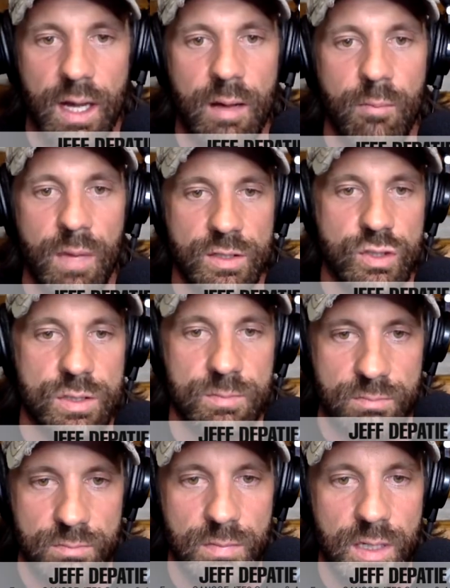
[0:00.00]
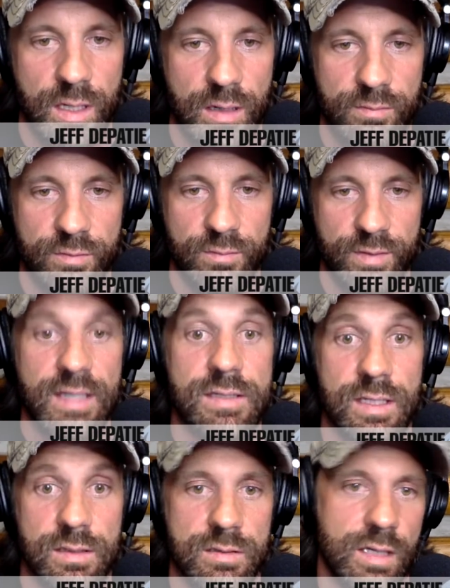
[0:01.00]
much for vets
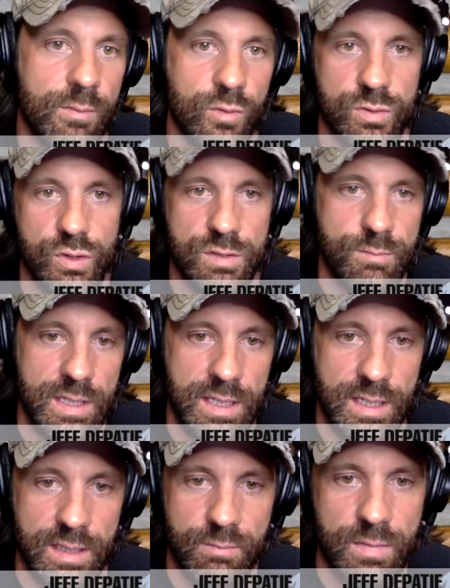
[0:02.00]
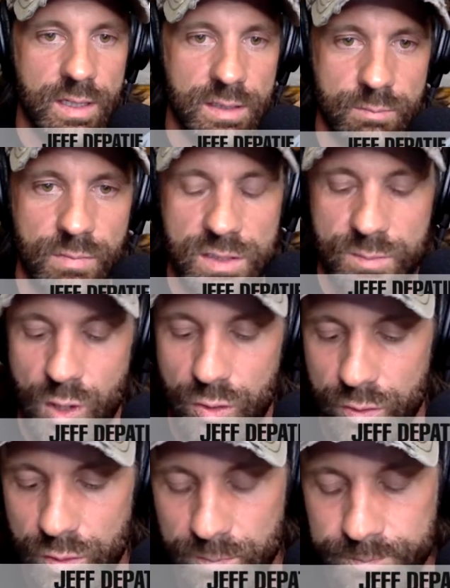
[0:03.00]
at the time. It was just me and my small
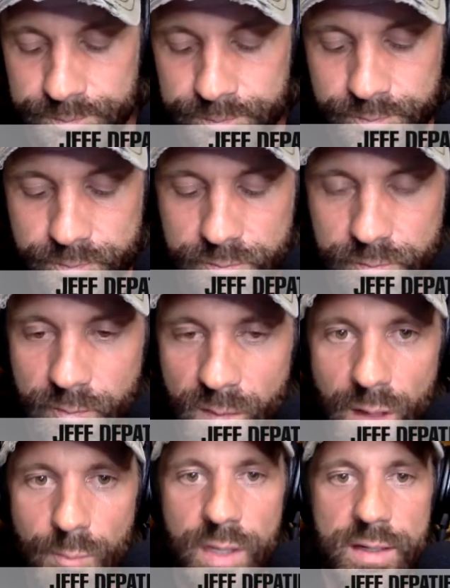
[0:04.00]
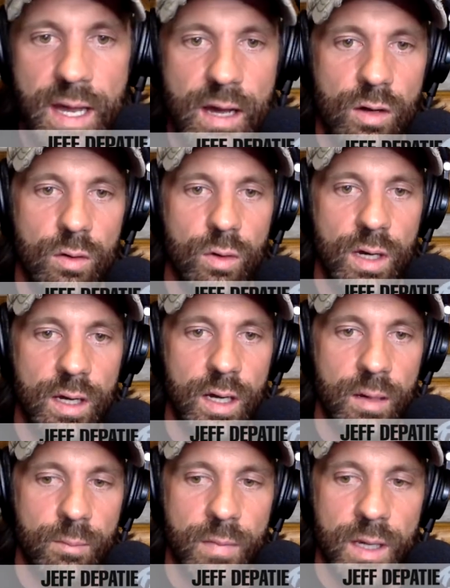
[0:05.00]
group. But
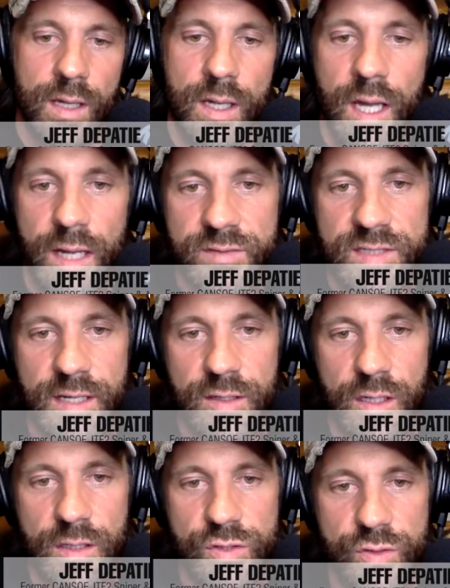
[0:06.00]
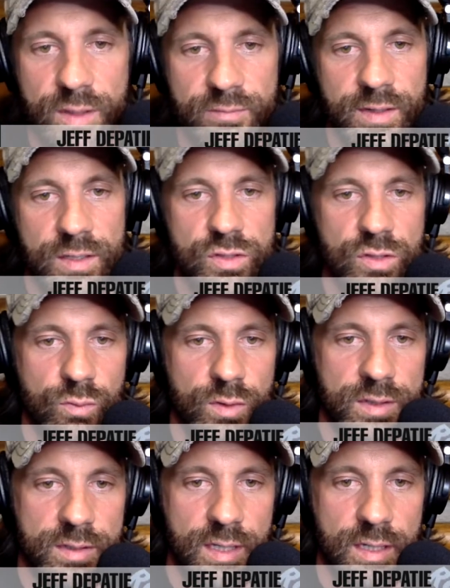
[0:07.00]
now I've signed on a joint venture
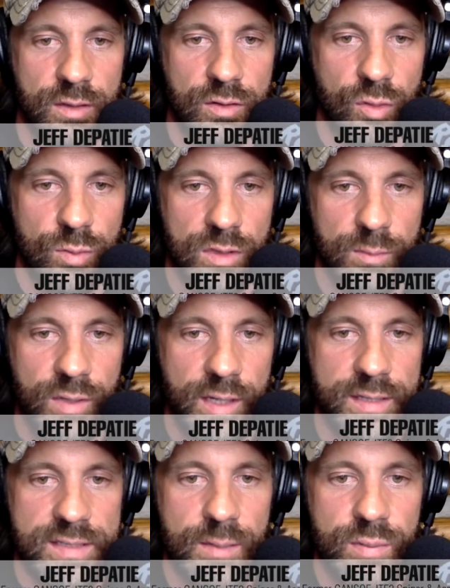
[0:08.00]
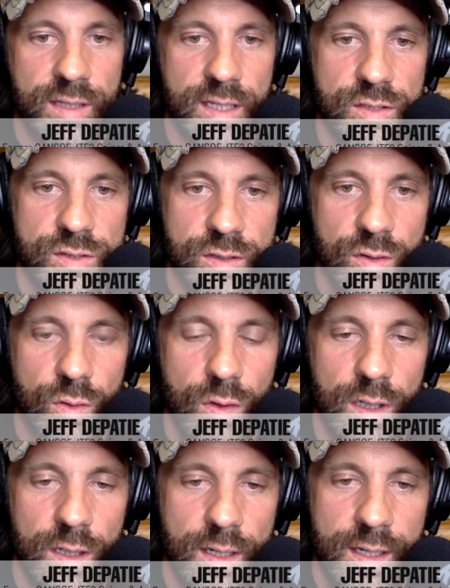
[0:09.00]
with Global Compliance Application
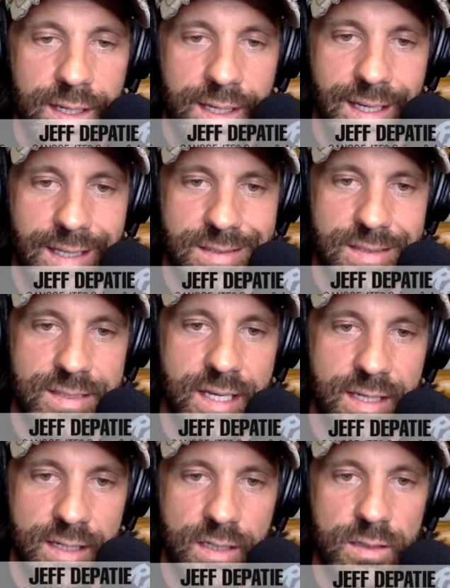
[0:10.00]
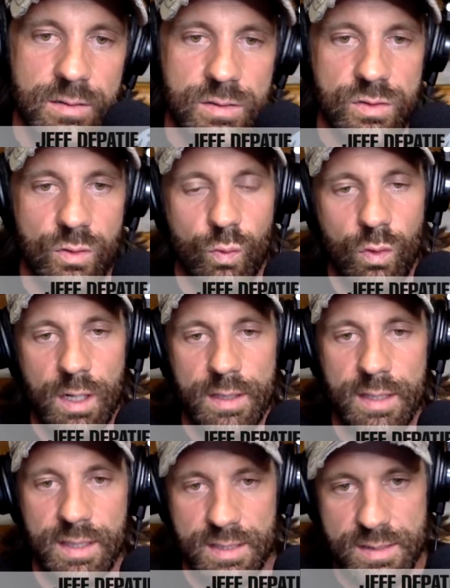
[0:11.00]
Corps and SANA. So
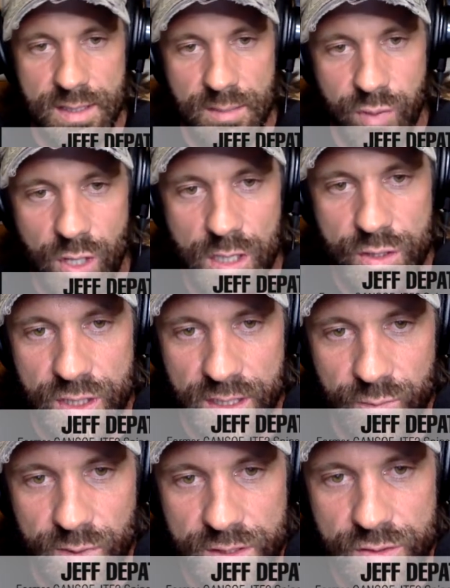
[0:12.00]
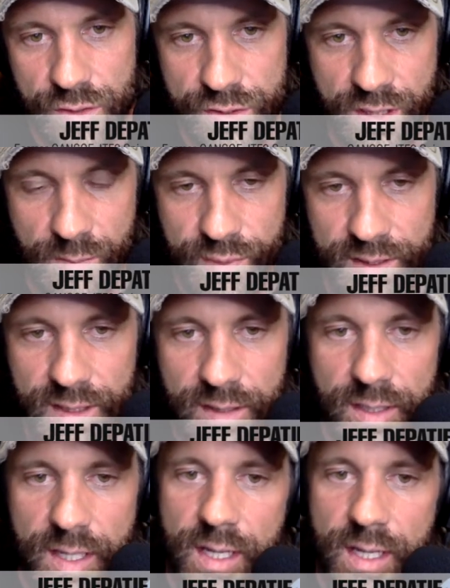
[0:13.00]
one is a blockchain research company,